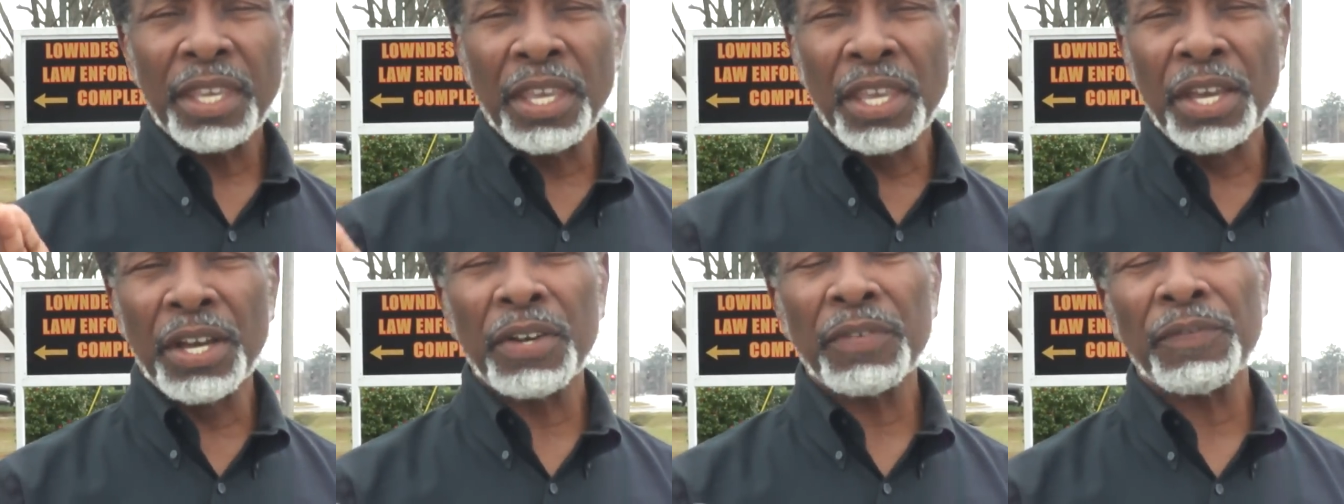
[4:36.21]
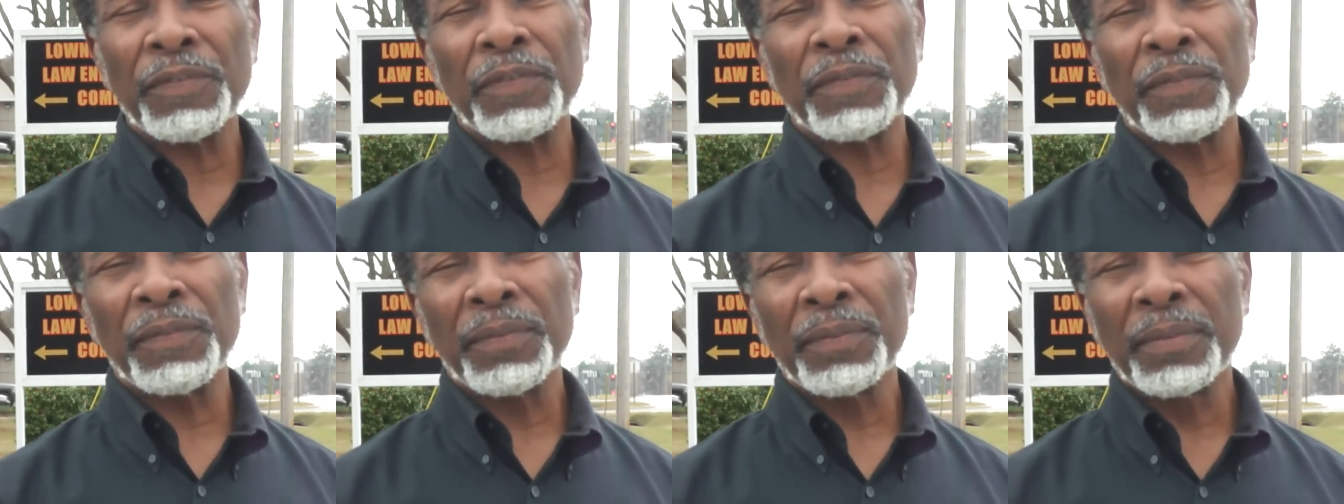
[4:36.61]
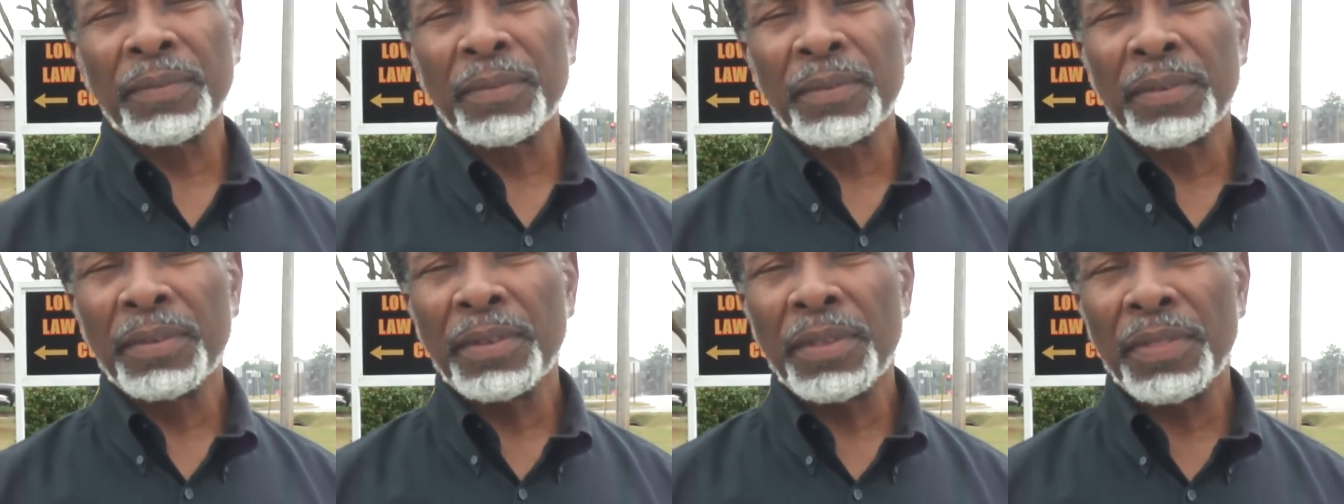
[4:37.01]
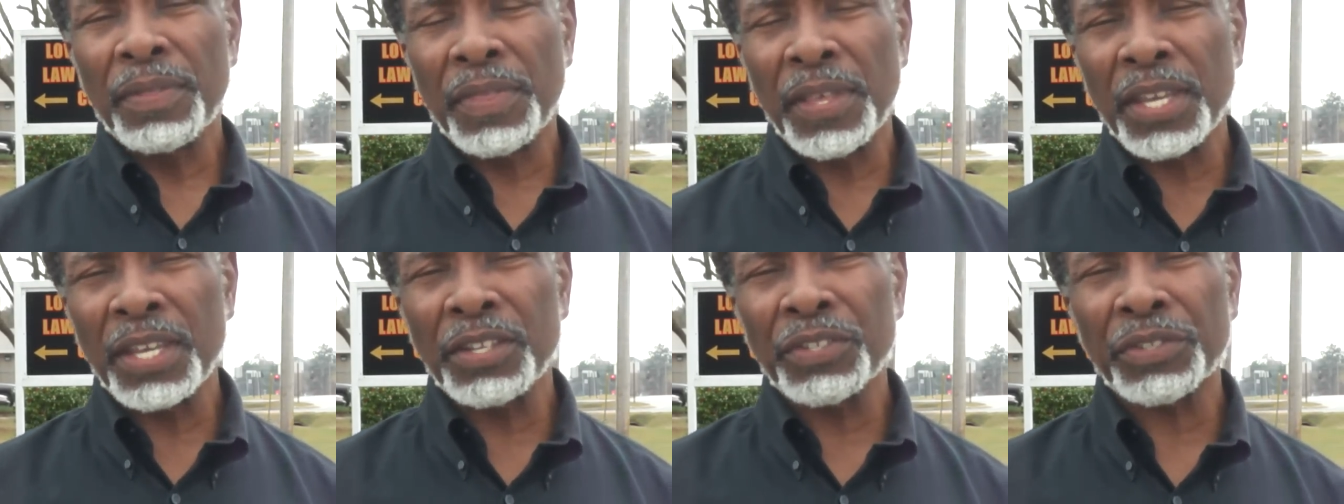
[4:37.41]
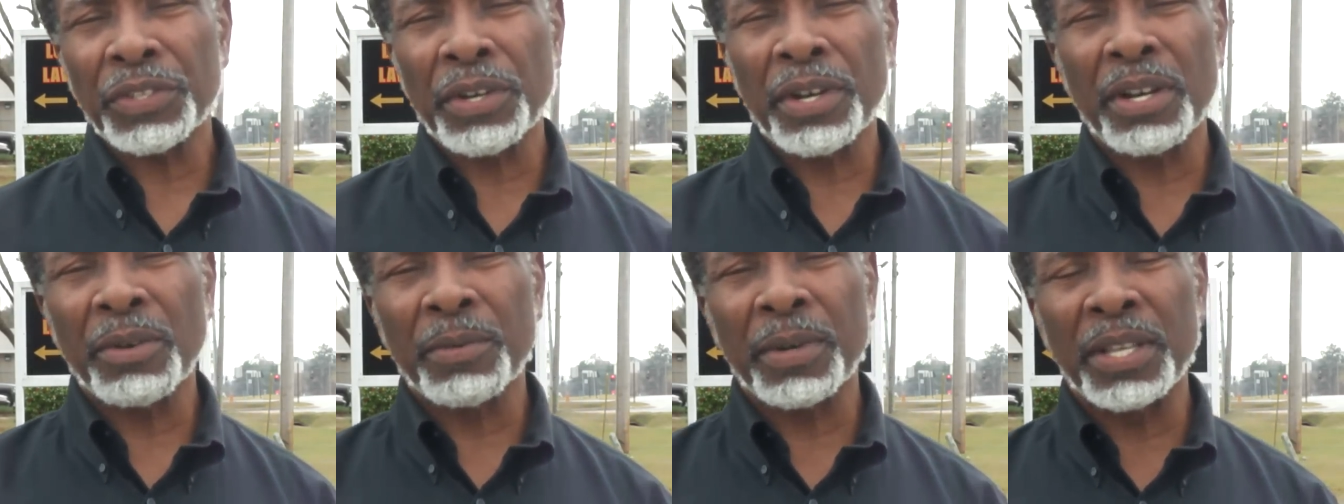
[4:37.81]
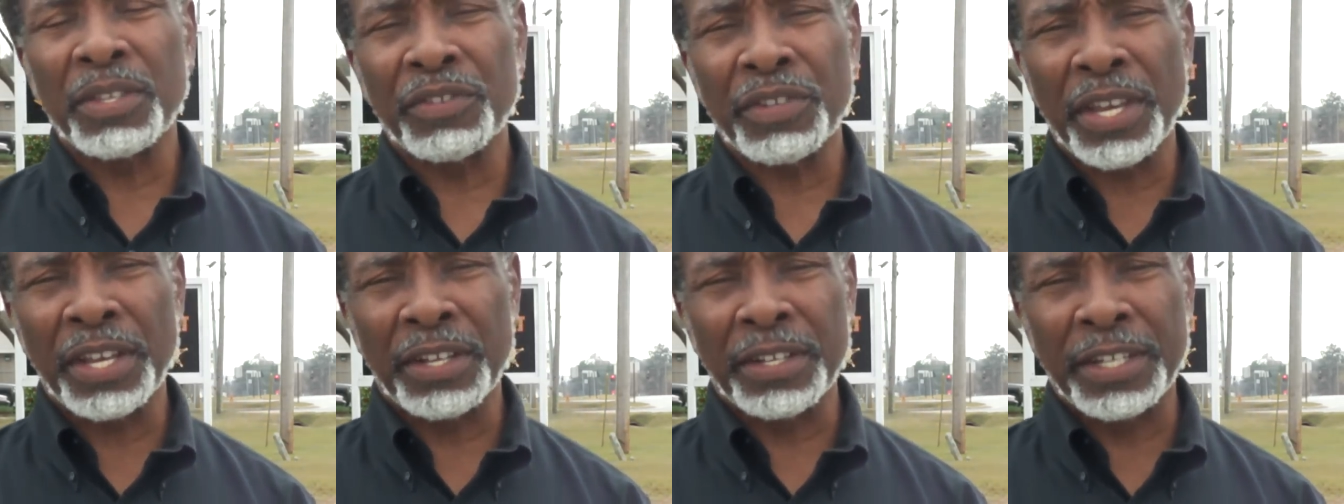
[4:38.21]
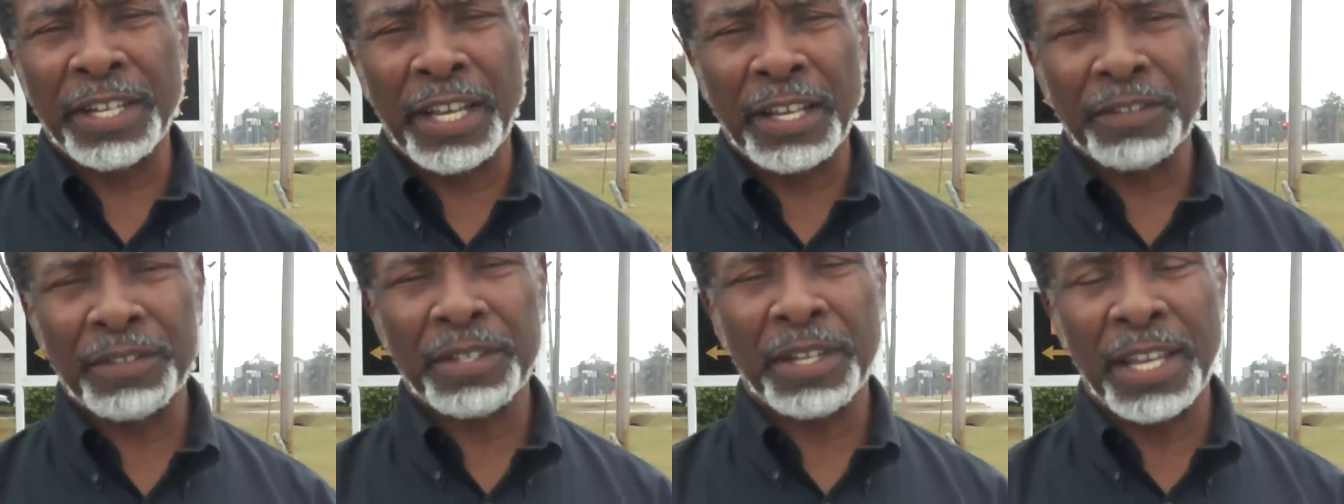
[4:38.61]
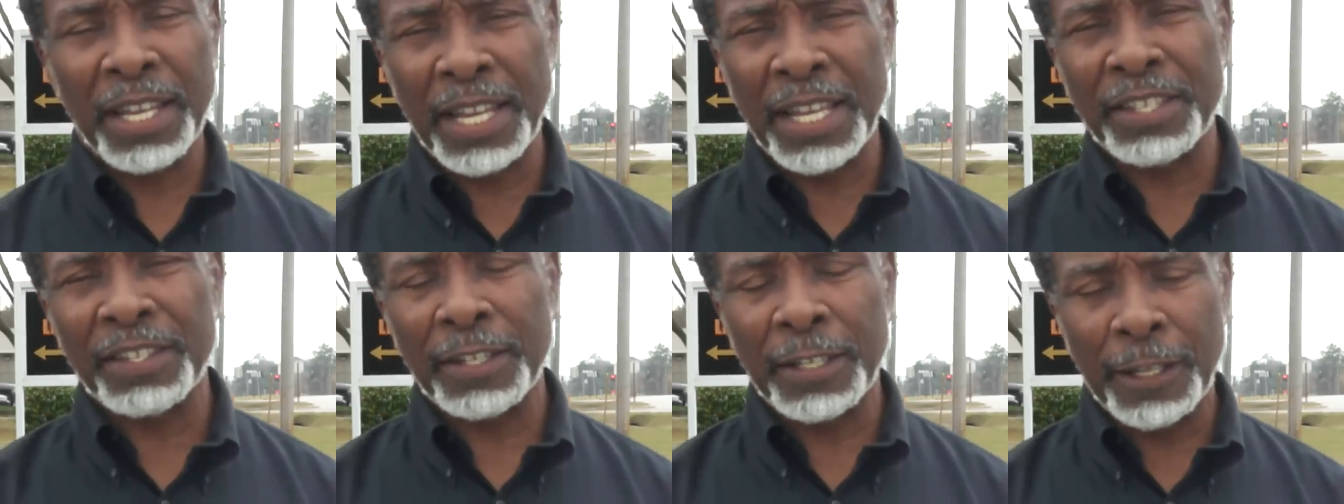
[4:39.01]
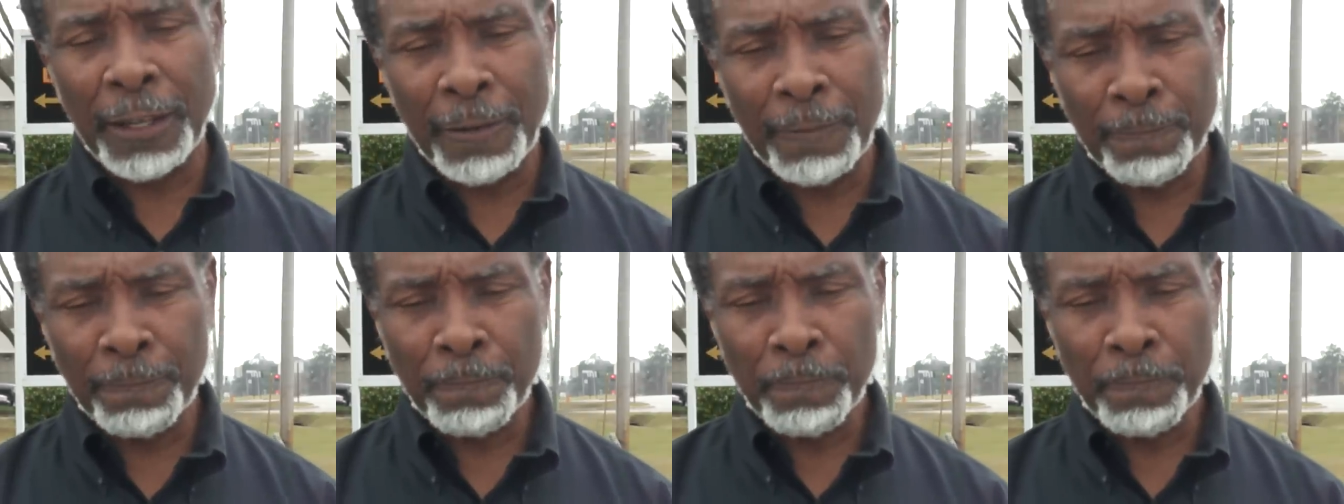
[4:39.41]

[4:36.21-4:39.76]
If these 31 jail deaths, allegedly,